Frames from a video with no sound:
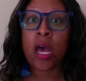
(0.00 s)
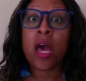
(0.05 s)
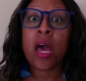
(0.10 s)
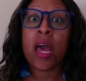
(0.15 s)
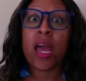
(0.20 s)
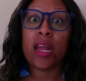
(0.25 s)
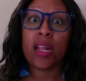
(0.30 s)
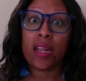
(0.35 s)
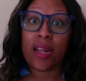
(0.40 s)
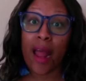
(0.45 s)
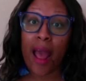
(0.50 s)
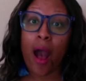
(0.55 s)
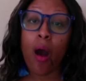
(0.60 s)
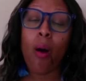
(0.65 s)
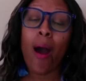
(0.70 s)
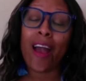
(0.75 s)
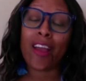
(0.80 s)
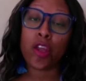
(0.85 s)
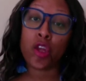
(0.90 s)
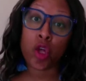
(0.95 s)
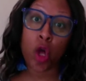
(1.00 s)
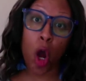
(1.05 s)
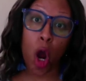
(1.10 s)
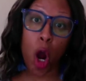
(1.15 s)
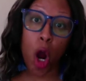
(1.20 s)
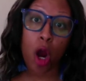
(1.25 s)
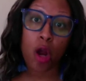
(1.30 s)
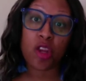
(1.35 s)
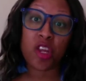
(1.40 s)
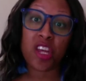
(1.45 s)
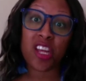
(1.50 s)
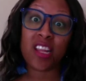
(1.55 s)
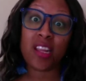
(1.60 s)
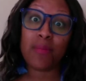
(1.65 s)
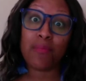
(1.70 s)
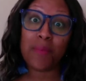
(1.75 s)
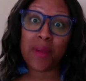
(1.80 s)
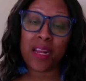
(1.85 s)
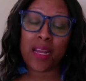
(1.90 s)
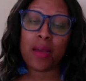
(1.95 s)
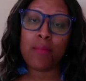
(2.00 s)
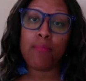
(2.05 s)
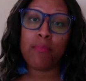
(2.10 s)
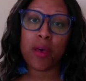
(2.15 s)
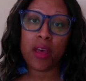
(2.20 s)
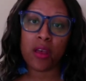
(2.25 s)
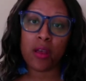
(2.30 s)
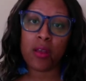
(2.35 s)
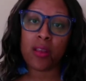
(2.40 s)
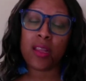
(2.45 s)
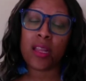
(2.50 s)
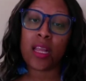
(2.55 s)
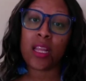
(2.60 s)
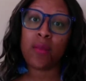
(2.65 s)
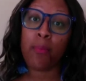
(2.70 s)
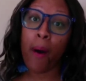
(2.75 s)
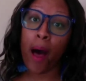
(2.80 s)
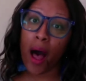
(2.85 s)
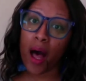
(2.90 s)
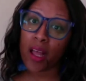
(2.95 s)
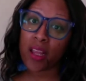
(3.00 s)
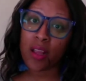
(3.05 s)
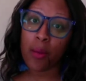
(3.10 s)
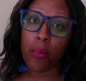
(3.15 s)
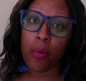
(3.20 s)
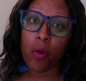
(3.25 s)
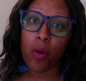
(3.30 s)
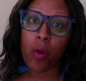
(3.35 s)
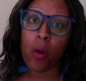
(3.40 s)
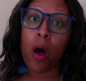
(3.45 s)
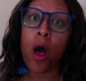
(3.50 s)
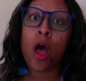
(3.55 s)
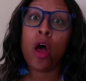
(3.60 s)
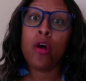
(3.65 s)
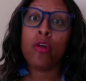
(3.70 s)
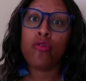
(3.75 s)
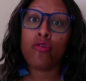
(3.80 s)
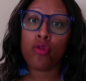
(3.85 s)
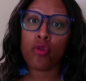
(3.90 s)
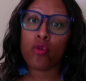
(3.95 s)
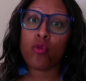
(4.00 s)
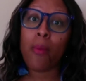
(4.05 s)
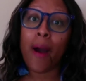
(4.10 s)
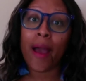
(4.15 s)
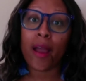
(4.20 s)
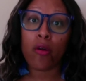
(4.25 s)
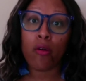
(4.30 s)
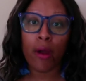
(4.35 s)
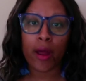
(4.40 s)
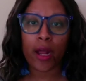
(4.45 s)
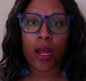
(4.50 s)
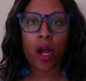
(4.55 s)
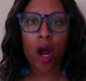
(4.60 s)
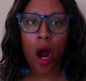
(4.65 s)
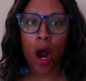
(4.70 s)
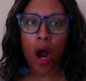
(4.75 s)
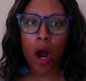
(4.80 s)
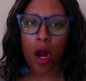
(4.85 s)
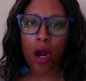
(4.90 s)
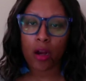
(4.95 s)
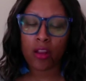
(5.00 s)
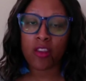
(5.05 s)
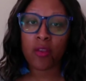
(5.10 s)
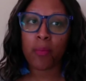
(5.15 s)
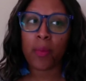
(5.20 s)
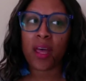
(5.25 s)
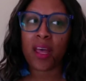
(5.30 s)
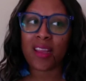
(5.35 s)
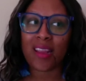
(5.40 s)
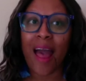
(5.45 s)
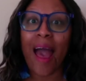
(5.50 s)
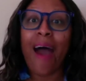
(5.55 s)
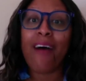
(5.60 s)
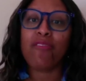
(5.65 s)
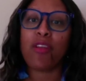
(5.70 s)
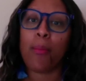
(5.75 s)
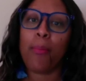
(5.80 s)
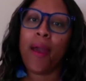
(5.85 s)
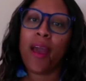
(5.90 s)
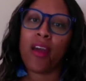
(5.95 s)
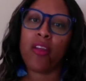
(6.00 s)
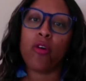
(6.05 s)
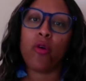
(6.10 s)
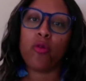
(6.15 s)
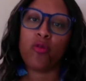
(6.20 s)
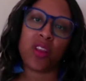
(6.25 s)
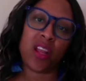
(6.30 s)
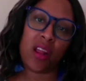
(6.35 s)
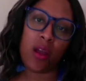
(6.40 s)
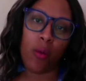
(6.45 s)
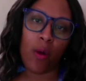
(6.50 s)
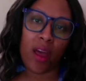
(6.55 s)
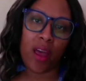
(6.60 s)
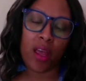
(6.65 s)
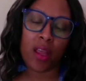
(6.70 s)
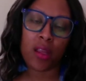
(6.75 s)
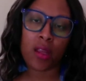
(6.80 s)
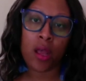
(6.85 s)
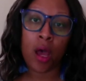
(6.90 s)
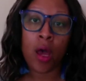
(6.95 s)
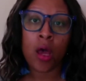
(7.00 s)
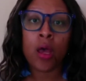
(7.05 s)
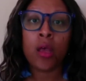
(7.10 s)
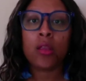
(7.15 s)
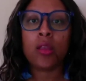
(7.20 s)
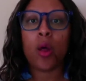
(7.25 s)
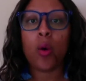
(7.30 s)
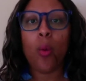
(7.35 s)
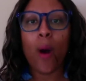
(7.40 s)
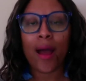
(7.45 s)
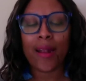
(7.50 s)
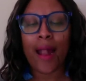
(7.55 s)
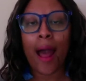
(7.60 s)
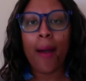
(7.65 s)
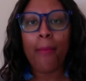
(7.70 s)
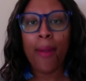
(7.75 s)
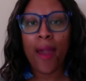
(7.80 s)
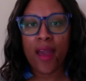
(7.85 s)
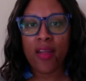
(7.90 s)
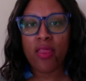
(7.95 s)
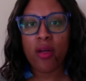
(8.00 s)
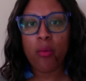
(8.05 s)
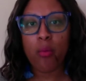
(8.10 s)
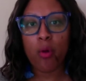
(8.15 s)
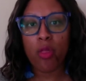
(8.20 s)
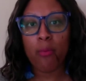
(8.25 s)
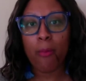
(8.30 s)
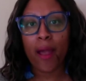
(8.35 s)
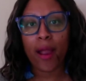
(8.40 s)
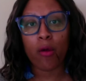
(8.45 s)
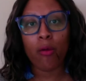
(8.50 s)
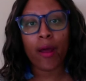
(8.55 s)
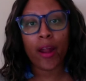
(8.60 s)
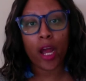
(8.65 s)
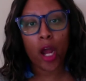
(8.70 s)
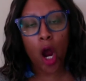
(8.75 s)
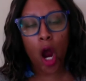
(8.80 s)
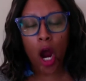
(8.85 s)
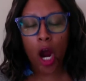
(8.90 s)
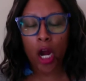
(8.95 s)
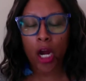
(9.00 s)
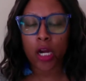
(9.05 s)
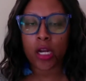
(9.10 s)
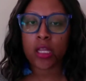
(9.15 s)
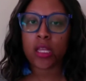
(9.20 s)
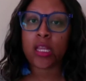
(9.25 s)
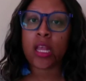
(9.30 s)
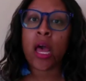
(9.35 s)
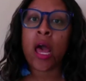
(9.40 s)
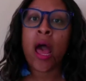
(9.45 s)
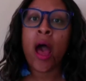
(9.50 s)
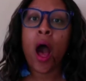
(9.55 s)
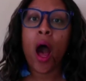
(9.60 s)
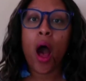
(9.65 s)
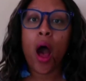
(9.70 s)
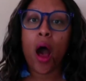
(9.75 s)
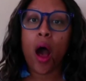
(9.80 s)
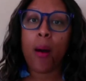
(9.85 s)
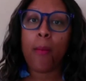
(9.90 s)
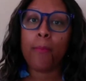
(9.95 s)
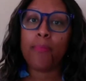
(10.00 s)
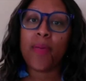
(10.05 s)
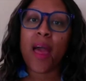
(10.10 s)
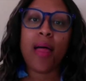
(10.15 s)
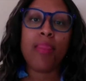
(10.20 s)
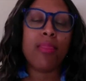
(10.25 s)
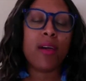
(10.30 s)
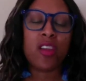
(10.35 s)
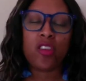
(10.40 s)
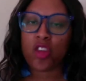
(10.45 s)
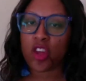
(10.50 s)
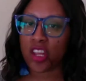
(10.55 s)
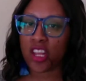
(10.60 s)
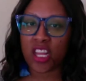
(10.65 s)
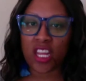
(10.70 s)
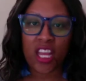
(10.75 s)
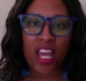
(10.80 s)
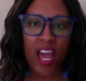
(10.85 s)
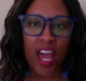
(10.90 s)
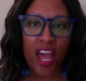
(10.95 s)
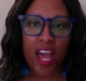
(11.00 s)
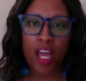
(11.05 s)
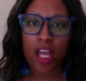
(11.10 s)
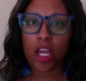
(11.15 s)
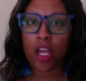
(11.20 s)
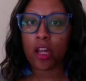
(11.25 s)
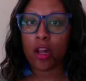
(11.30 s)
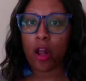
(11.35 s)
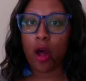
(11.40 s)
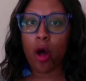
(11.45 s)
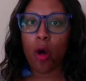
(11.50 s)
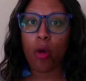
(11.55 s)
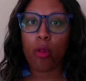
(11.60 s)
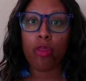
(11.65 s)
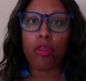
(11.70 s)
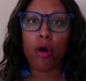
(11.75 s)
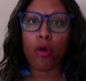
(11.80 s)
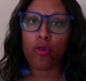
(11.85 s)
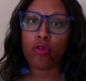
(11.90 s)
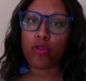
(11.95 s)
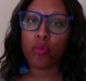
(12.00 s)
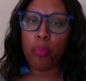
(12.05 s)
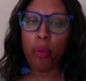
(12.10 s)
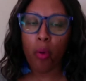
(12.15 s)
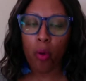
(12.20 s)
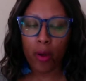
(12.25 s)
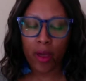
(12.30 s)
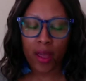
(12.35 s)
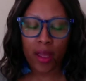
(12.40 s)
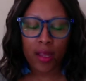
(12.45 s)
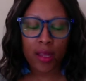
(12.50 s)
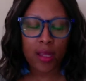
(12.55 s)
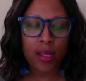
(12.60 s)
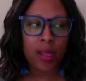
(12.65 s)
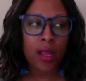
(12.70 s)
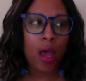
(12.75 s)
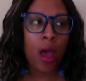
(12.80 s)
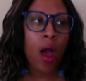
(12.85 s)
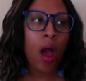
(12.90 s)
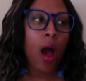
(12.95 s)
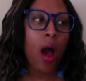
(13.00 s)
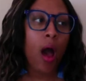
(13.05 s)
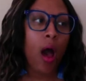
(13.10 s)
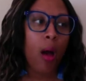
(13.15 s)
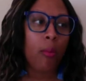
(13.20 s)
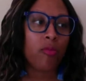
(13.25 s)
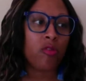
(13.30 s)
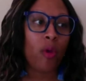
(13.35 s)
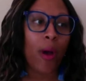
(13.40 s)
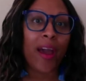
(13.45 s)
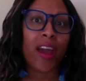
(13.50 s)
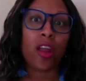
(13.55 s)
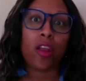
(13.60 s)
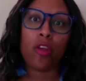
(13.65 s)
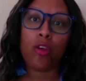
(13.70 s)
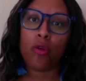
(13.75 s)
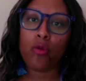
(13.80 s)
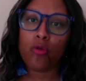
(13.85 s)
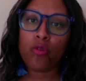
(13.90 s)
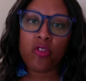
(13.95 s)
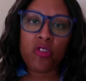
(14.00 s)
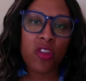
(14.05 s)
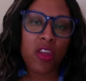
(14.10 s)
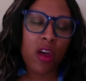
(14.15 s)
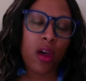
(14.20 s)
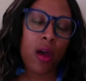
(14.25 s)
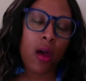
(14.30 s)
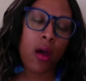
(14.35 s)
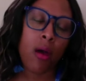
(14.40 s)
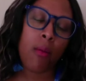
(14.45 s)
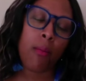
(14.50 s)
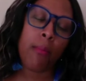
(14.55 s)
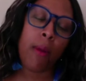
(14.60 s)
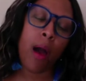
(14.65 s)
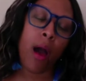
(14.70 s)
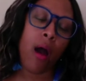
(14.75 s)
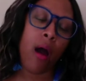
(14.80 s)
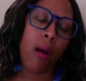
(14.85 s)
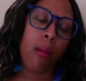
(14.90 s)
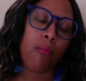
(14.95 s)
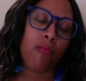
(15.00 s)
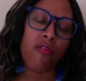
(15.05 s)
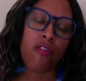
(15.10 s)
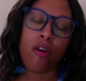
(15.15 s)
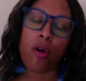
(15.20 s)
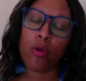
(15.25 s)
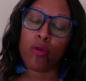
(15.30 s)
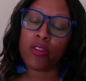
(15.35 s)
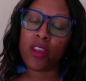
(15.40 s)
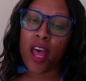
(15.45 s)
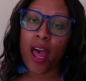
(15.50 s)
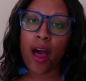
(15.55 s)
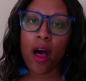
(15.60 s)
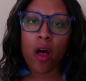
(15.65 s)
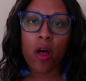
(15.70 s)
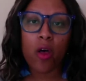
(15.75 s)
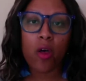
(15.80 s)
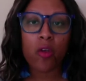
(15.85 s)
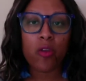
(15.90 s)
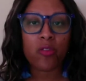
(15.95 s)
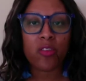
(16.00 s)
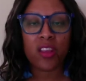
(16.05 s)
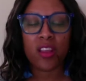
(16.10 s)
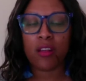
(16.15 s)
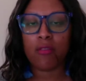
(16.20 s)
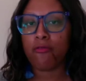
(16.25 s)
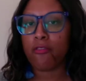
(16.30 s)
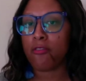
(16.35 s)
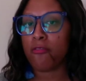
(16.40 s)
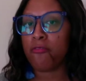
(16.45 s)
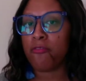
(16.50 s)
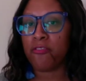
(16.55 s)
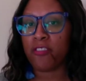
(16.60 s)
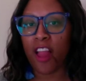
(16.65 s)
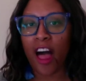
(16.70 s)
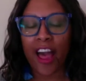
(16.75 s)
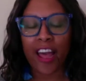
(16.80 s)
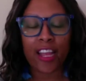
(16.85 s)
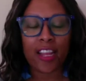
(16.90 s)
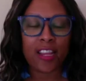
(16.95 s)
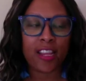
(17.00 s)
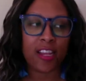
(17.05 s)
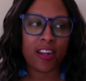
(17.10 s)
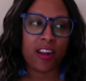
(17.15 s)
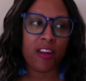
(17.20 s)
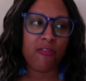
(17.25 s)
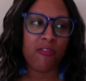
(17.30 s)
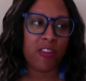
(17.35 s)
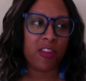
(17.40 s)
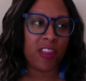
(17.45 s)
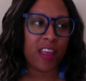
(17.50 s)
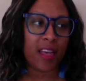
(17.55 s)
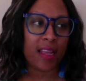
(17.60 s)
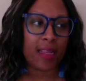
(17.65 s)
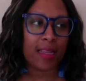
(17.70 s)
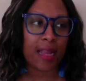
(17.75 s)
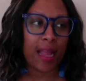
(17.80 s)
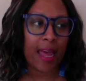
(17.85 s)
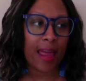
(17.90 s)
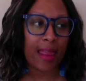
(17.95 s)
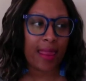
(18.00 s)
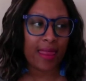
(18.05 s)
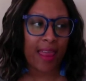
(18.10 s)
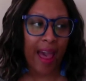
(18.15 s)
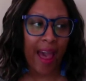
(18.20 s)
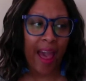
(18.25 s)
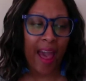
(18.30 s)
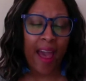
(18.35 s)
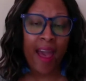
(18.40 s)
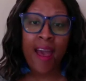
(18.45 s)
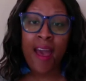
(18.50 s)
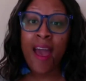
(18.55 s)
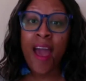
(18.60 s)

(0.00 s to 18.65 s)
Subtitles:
And now I charge as many bills as possible to my credit cards because I have to pay those anyways. So why not pay them with my credit cards and then just get, you know, those points so I can use them for hotels and for flights and different things like that.